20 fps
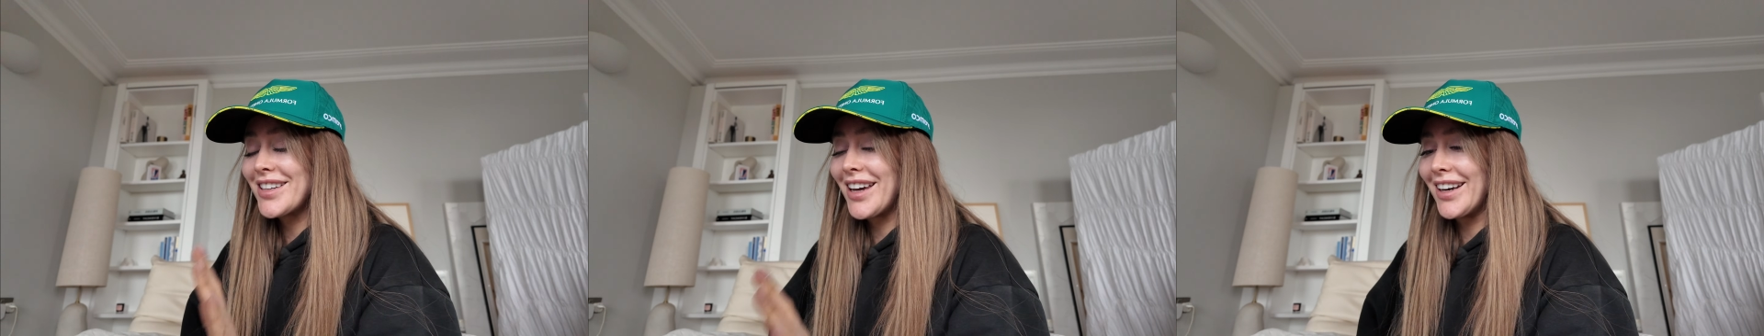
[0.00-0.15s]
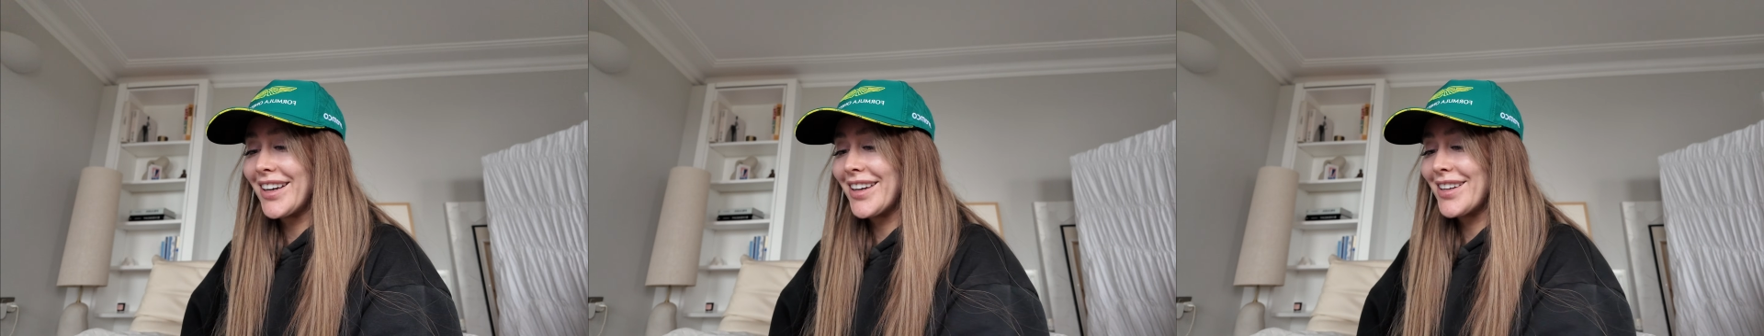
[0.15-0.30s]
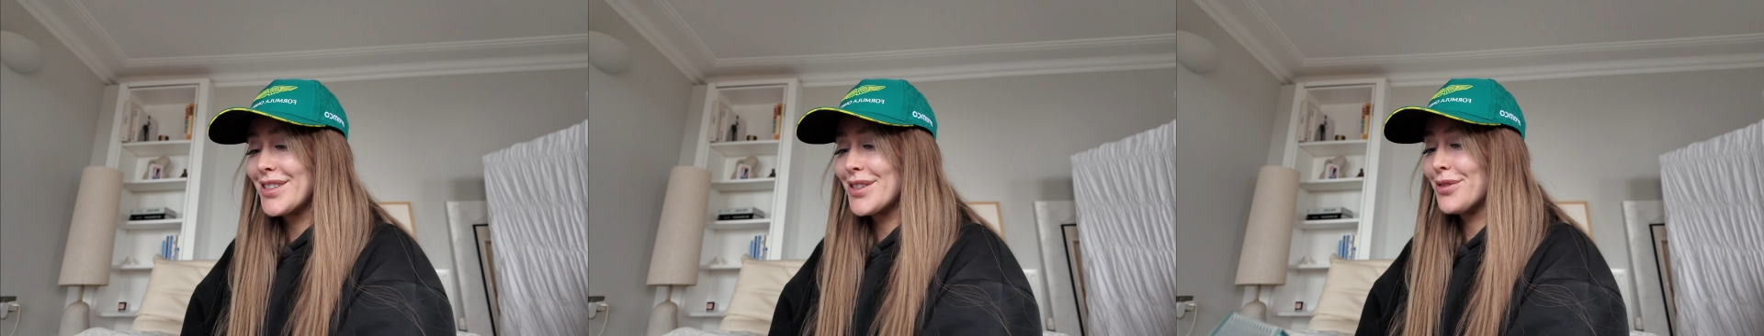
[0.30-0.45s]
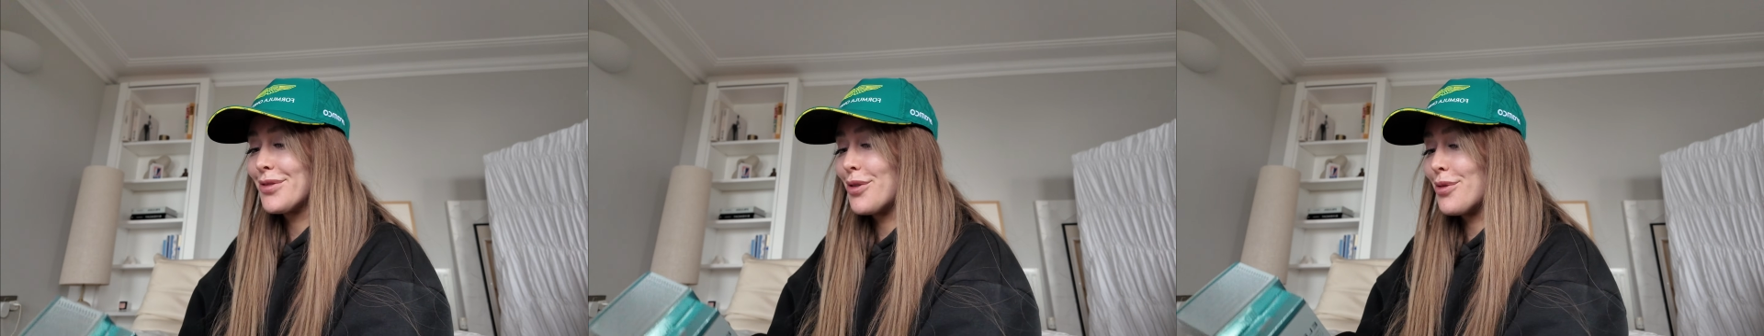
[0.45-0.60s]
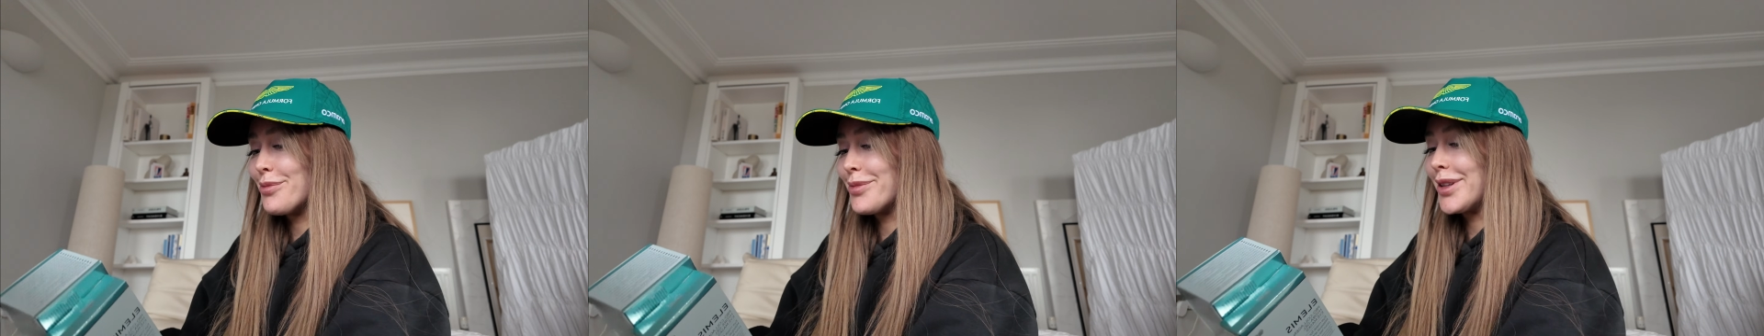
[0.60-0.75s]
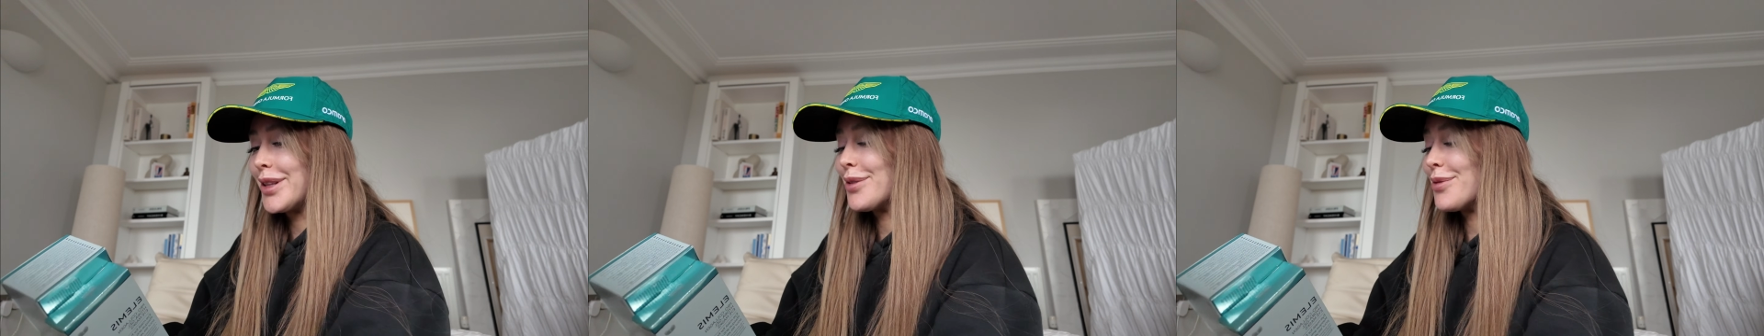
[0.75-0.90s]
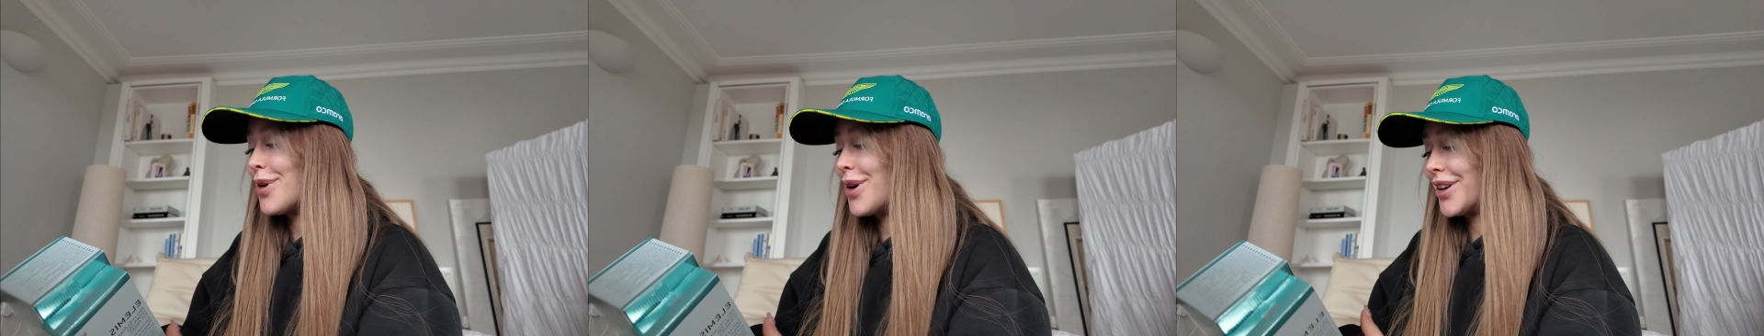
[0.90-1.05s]
getting into
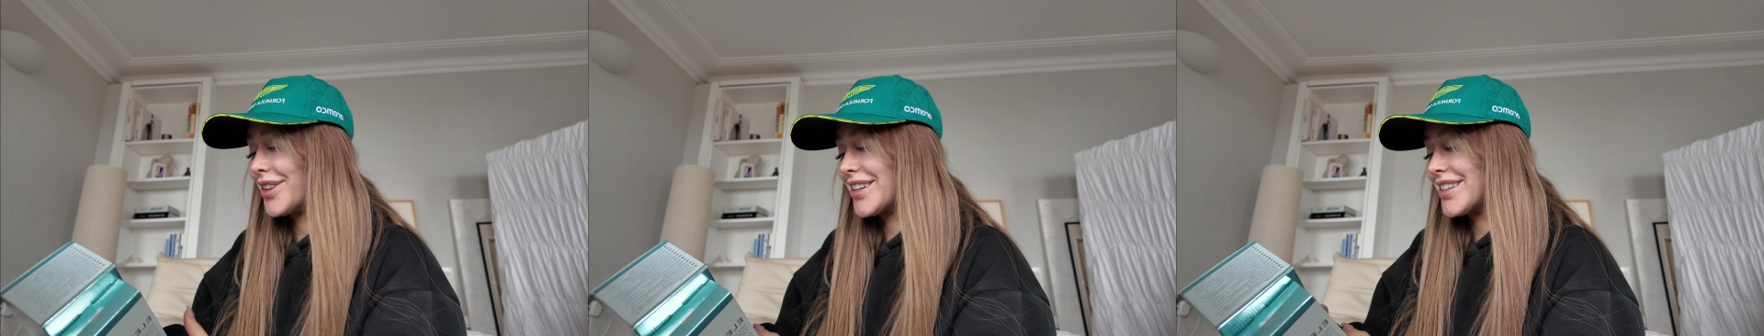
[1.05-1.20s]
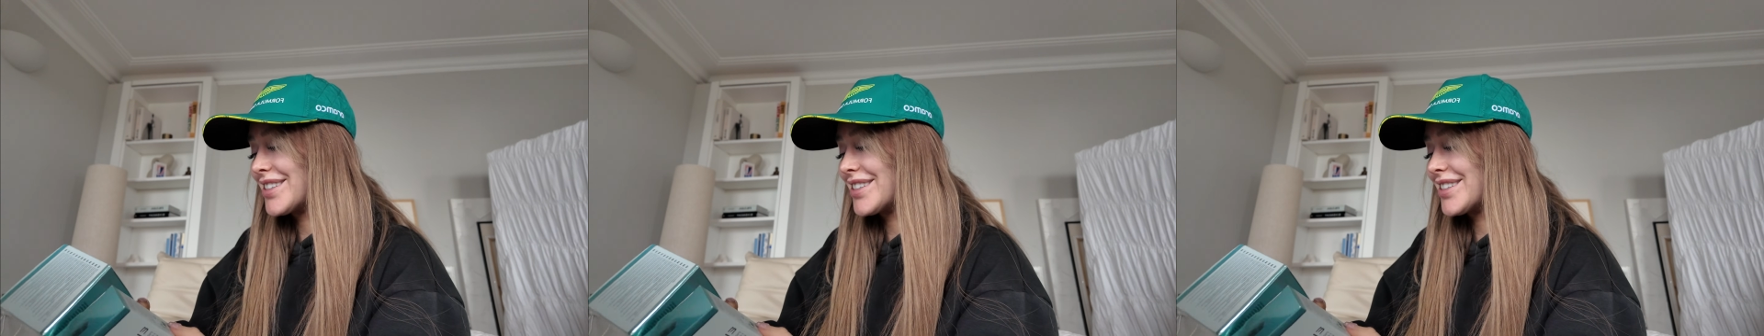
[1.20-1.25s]
Formula One.